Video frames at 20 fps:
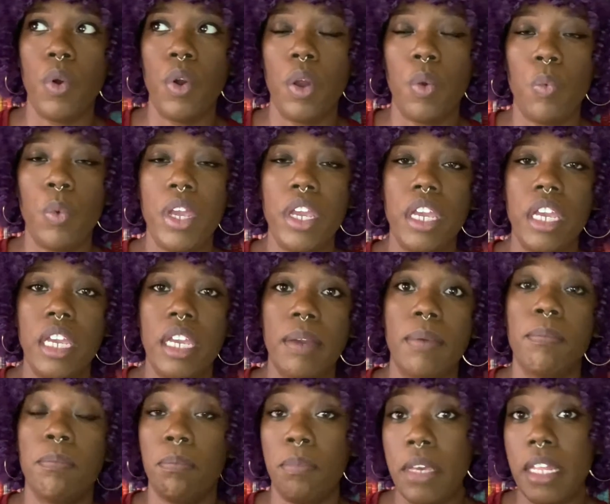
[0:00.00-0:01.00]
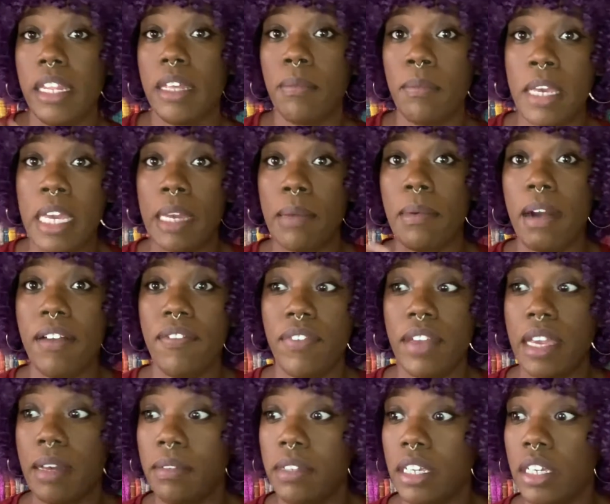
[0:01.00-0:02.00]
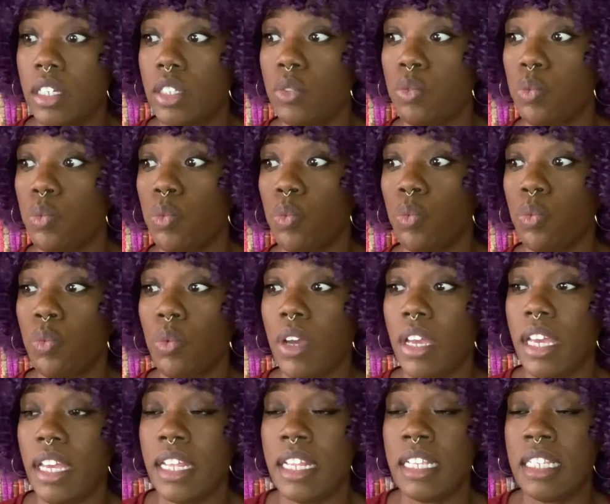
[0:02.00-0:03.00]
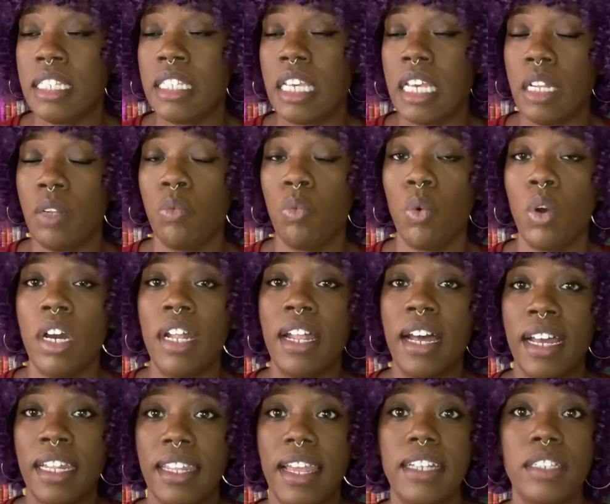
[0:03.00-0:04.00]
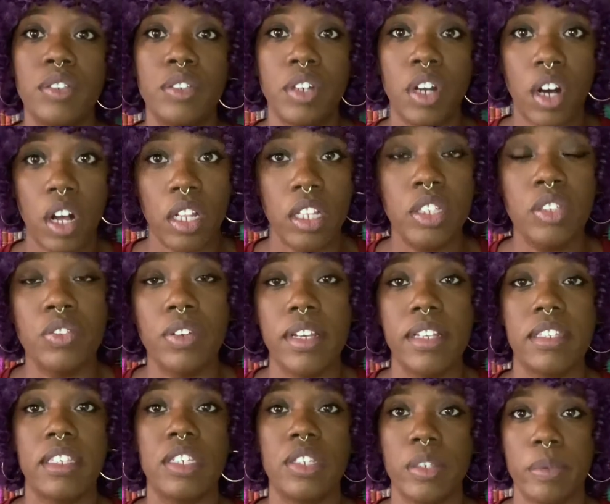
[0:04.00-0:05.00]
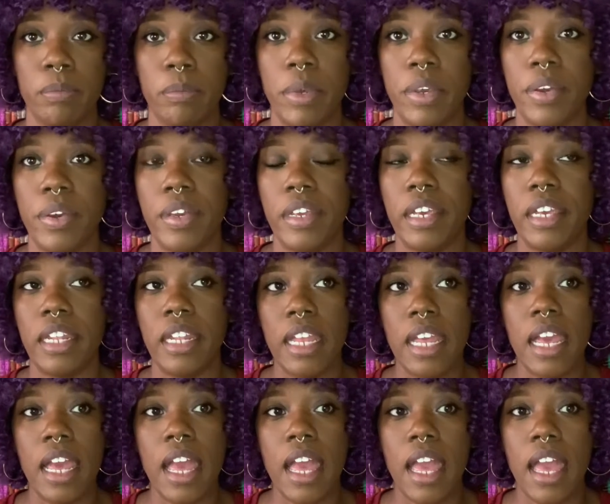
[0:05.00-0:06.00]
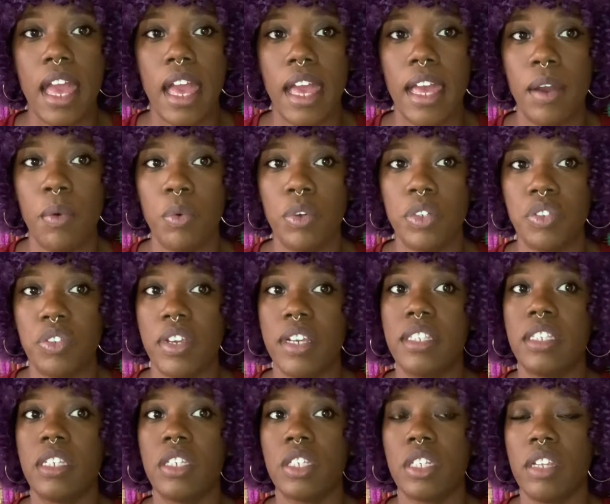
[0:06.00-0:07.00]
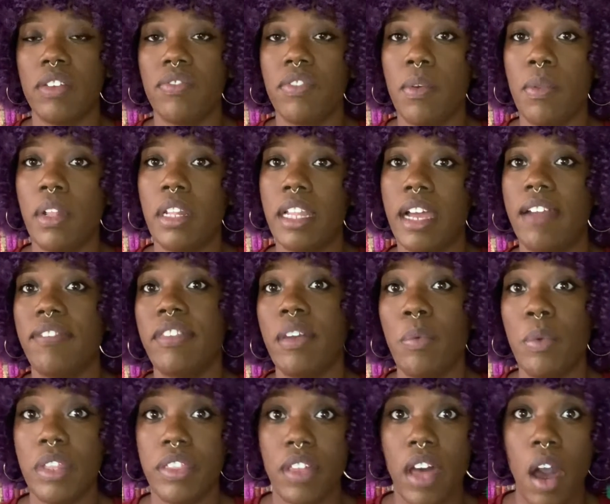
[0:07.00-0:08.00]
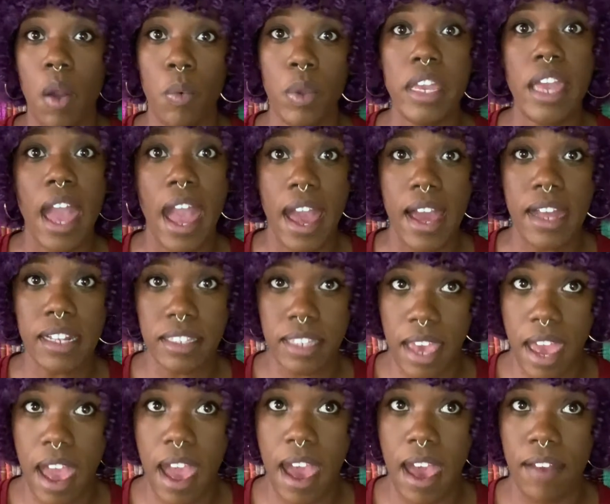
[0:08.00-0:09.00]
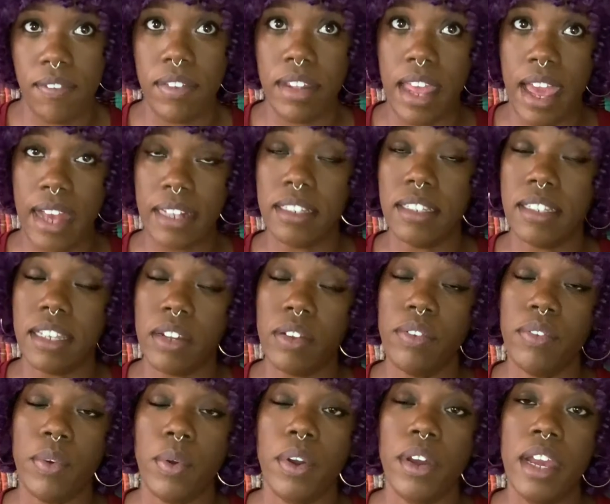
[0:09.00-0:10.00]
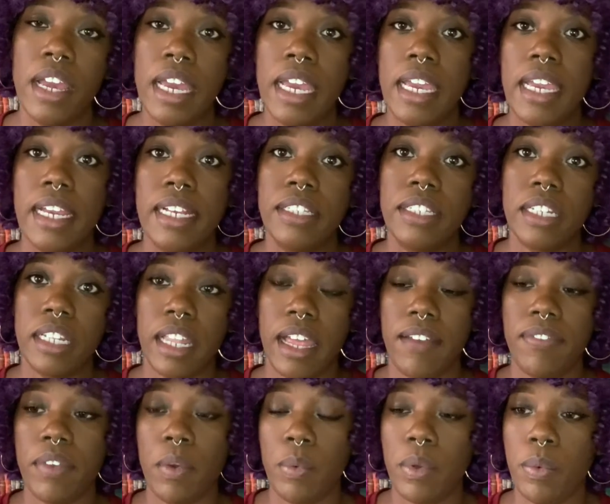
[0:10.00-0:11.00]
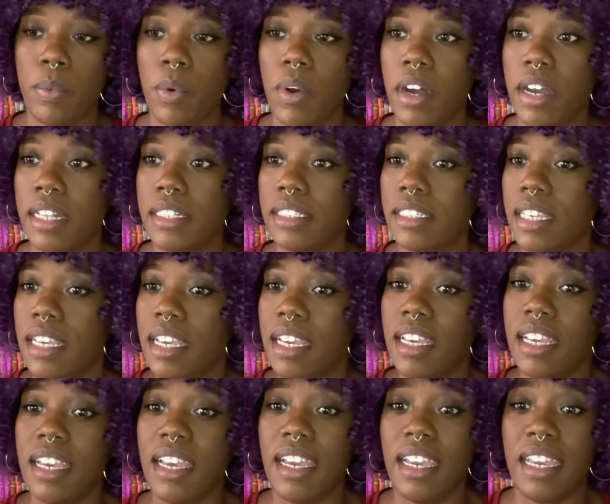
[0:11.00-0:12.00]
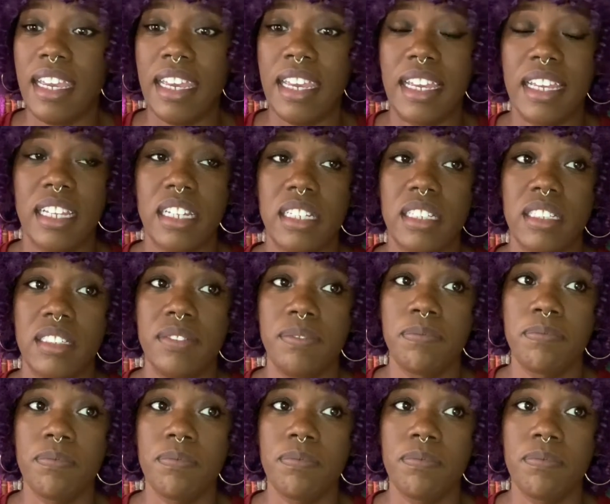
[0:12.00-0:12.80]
meaning me and my family is in what I like to call a transition period. And we're transitioning from the life that we thought we had to have and had to settle for into the life that we want. And